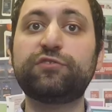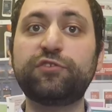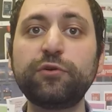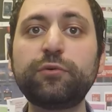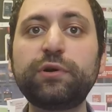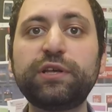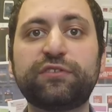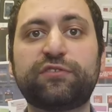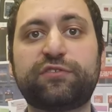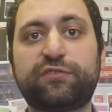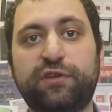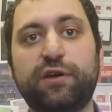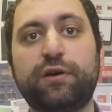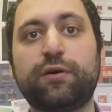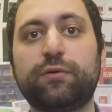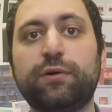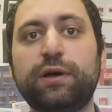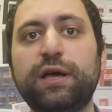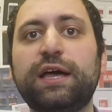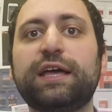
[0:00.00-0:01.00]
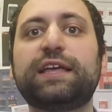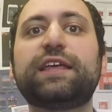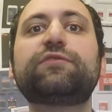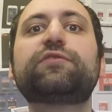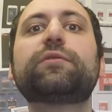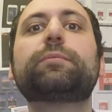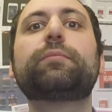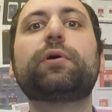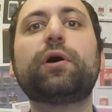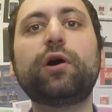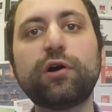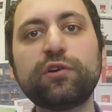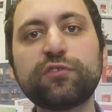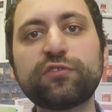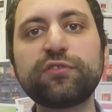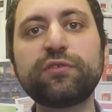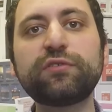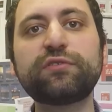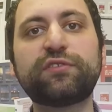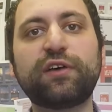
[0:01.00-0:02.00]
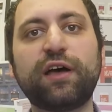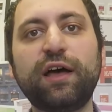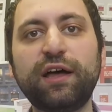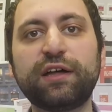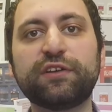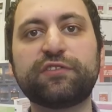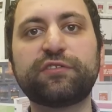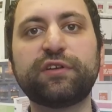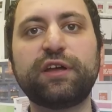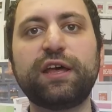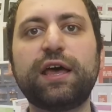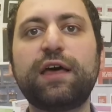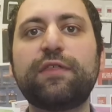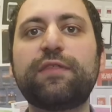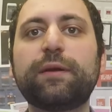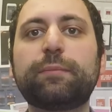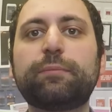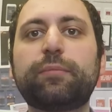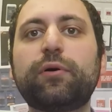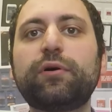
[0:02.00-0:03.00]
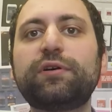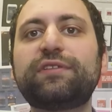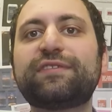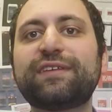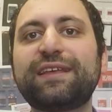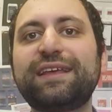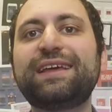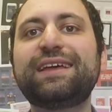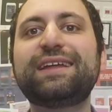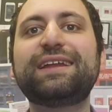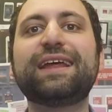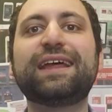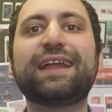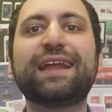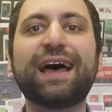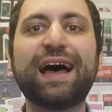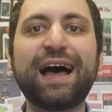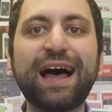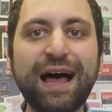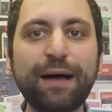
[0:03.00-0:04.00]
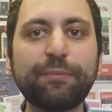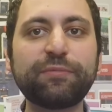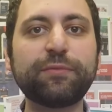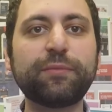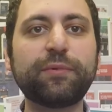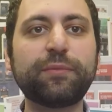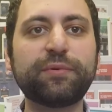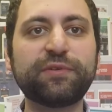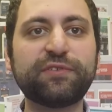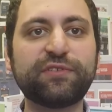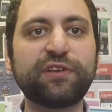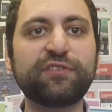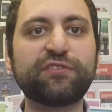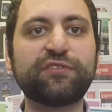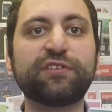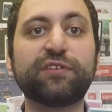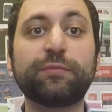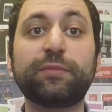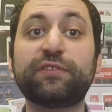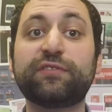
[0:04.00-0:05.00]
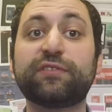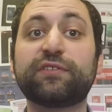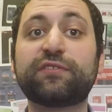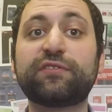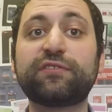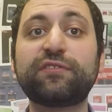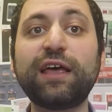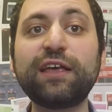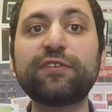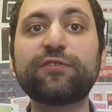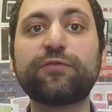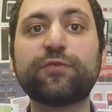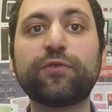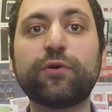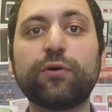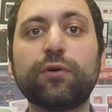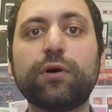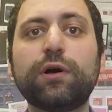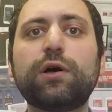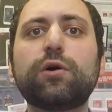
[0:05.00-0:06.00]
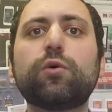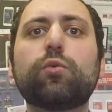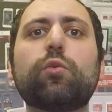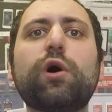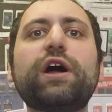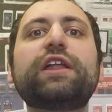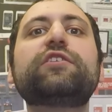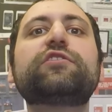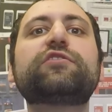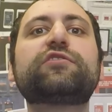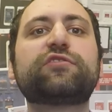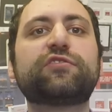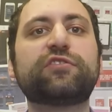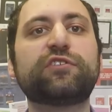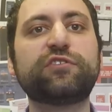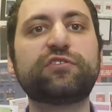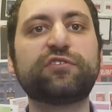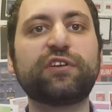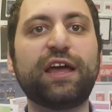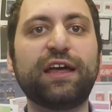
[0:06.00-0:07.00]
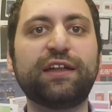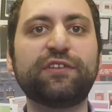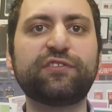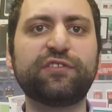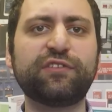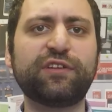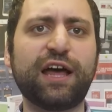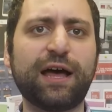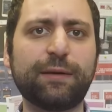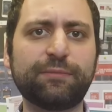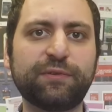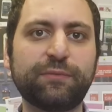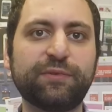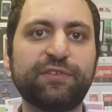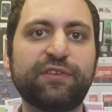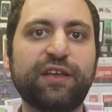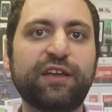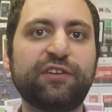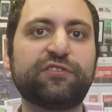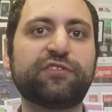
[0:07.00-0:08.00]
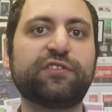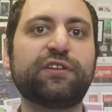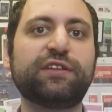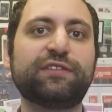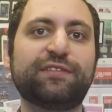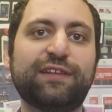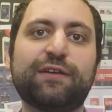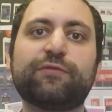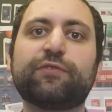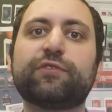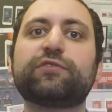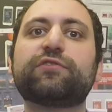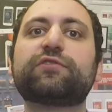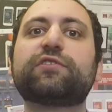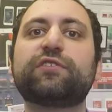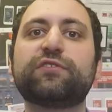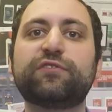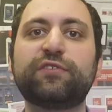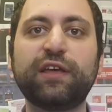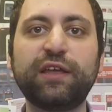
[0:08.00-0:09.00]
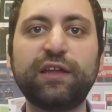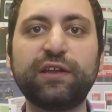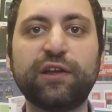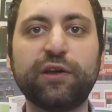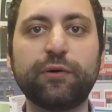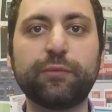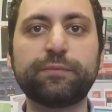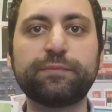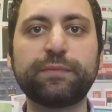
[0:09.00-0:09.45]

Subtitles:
Doing so gives a personal touch that puts in an optimal position to be successful when your search engine optimization endeavors continue.